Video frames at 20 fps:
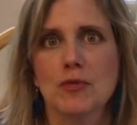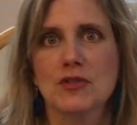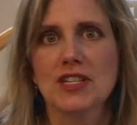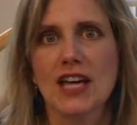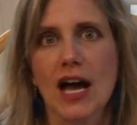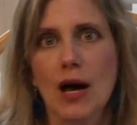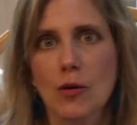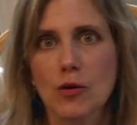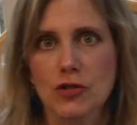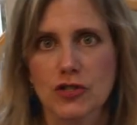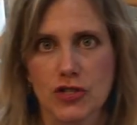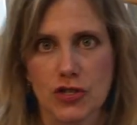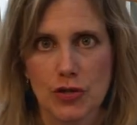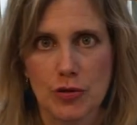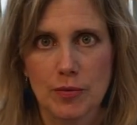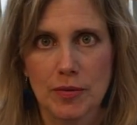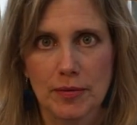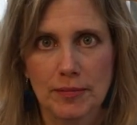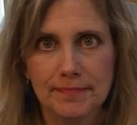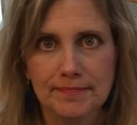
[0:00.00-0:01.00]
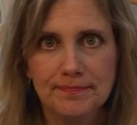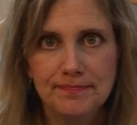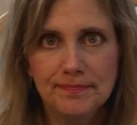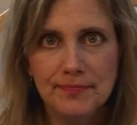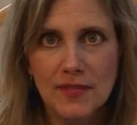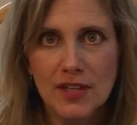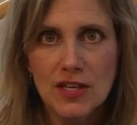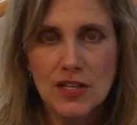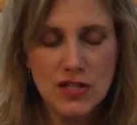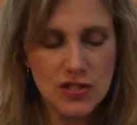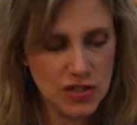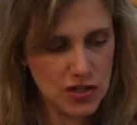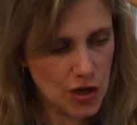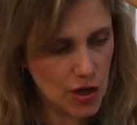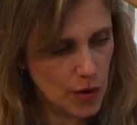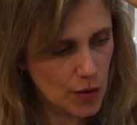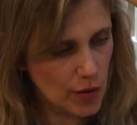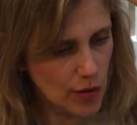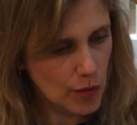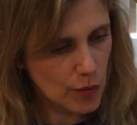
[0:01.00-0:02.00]
towel tube. So
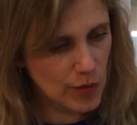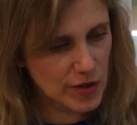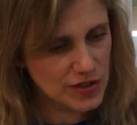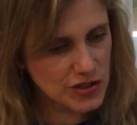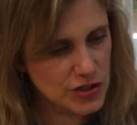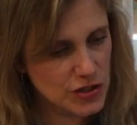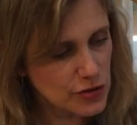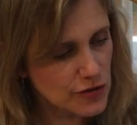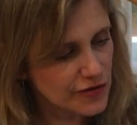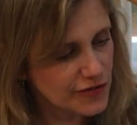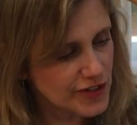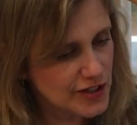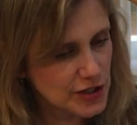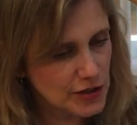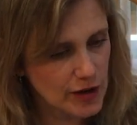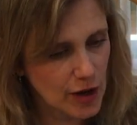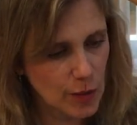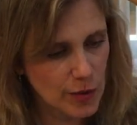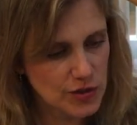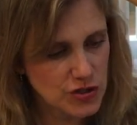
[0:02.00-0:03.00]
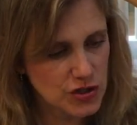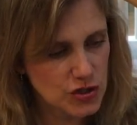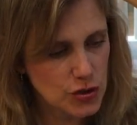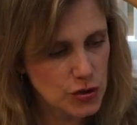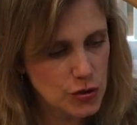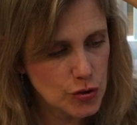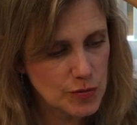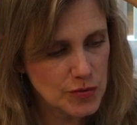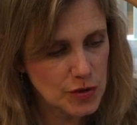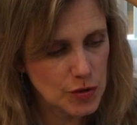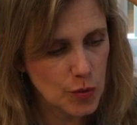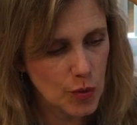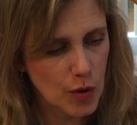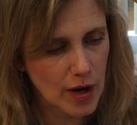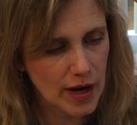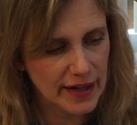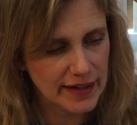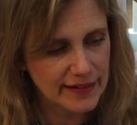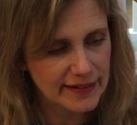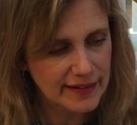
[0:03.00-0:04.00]
once you figure out what tube you
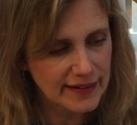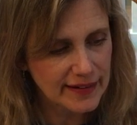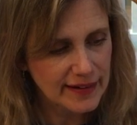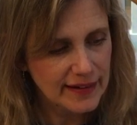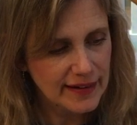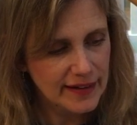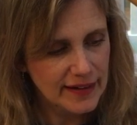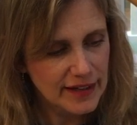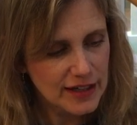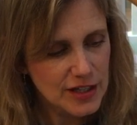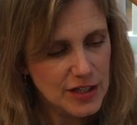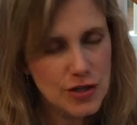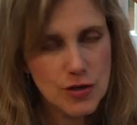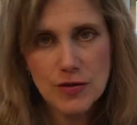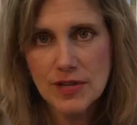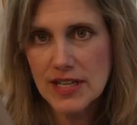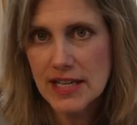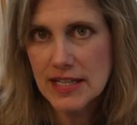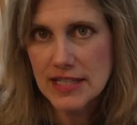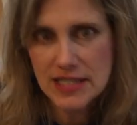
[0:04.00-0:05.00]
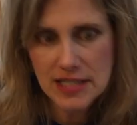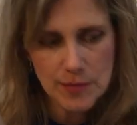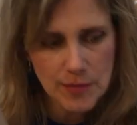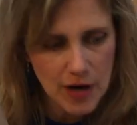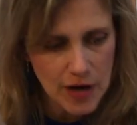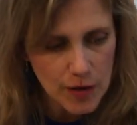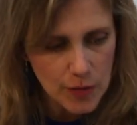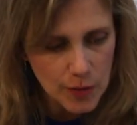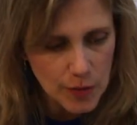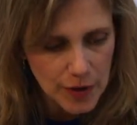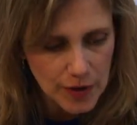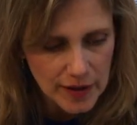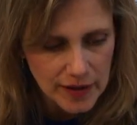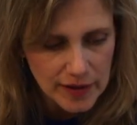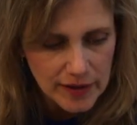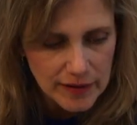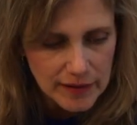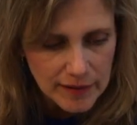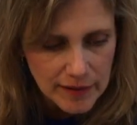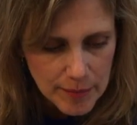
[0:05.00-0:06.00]
want, you need some artwork.
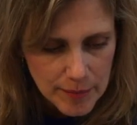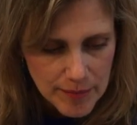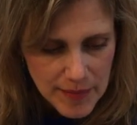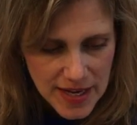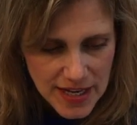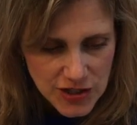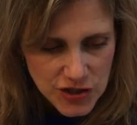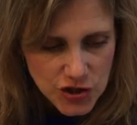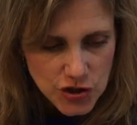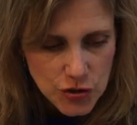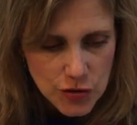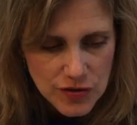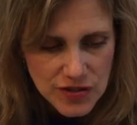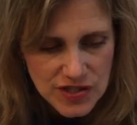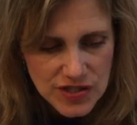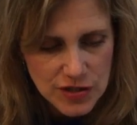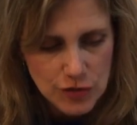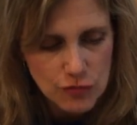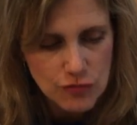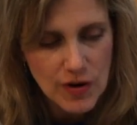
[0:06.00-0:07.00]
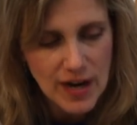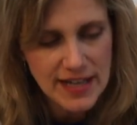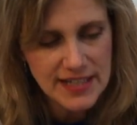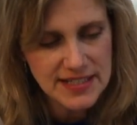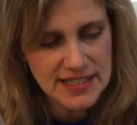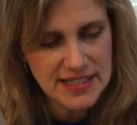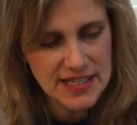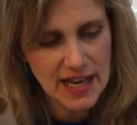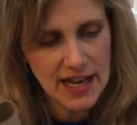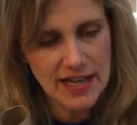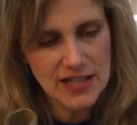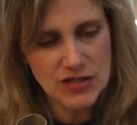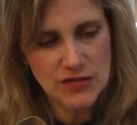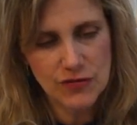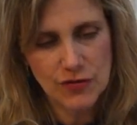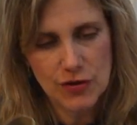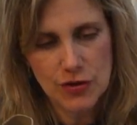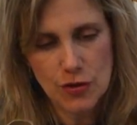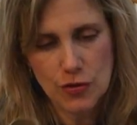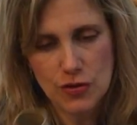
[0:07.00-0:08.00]
Make sure it's the right size for
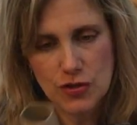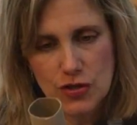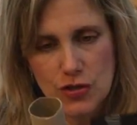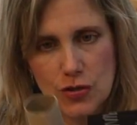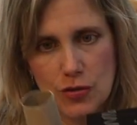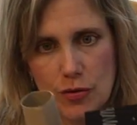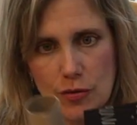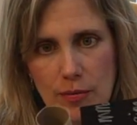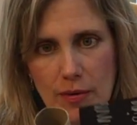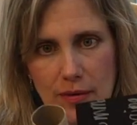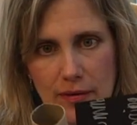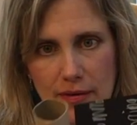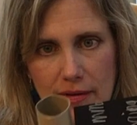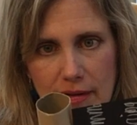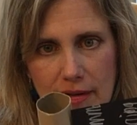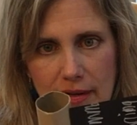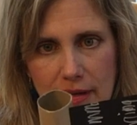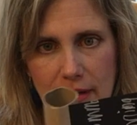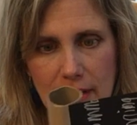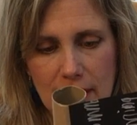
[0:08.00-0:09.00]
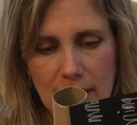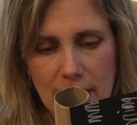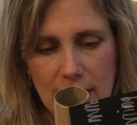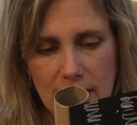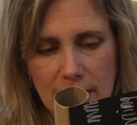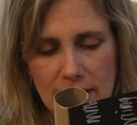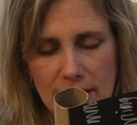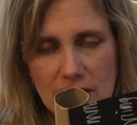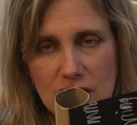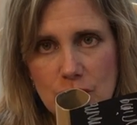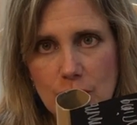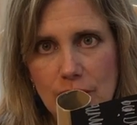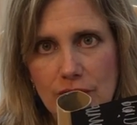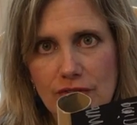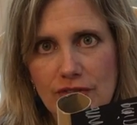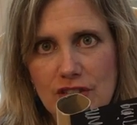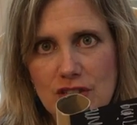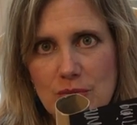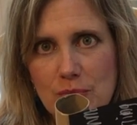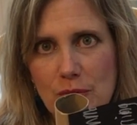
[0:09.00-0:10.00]
your tube. This one
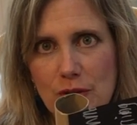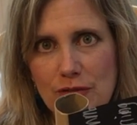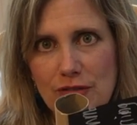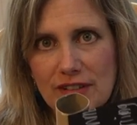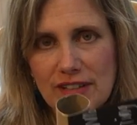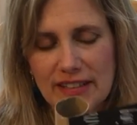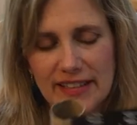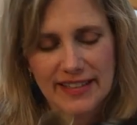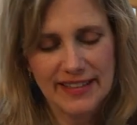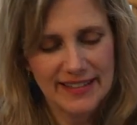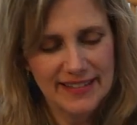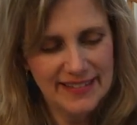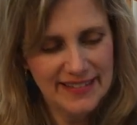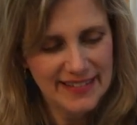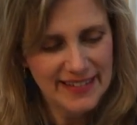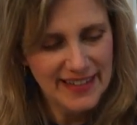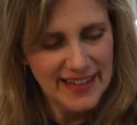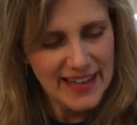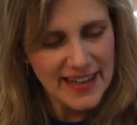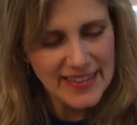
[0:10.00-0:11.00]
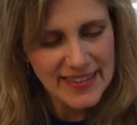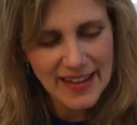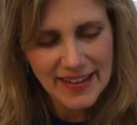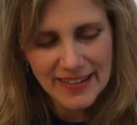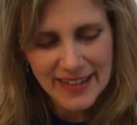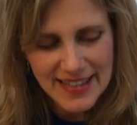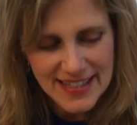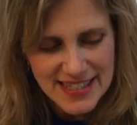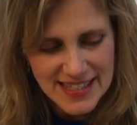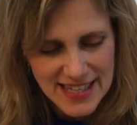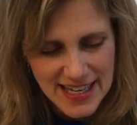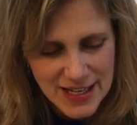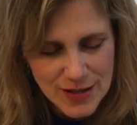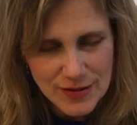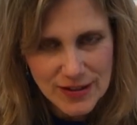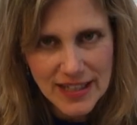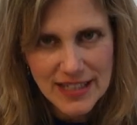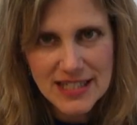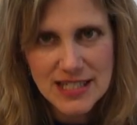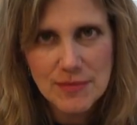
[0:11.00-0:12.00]
fits perfectly. Now let's say you'd
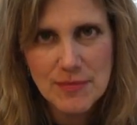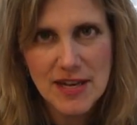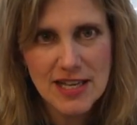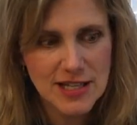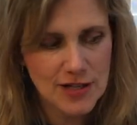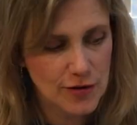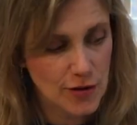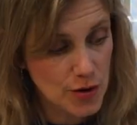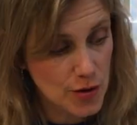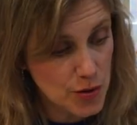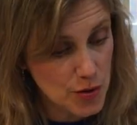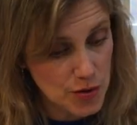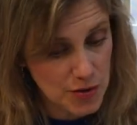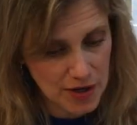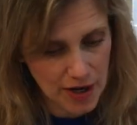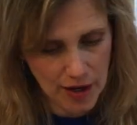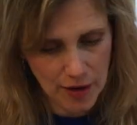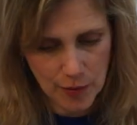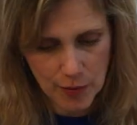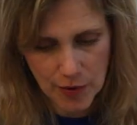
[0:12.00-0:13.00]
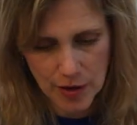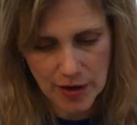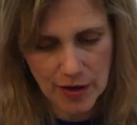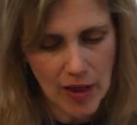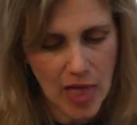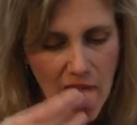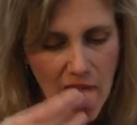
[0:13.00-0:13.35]
like to make your own artwork.